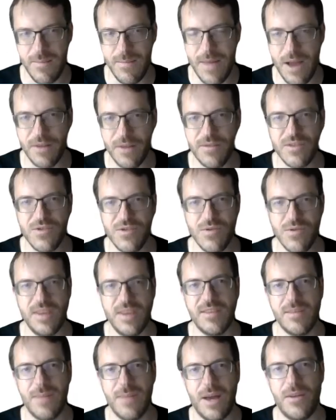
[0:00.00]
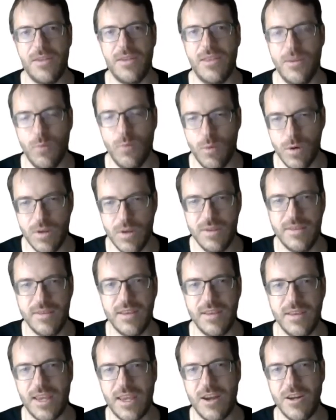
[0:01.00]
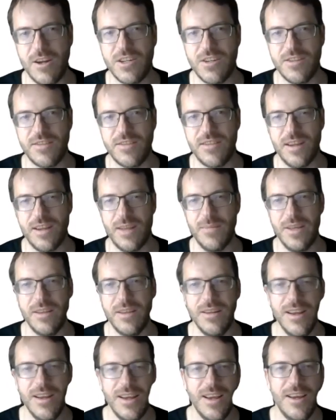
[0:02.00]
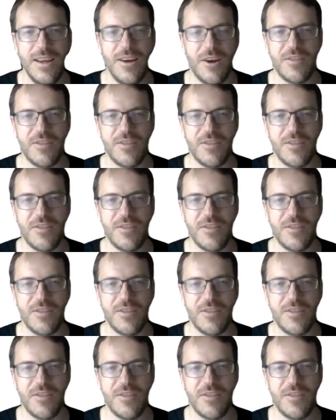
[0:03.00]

amount of stories about the worlds and the characters that I build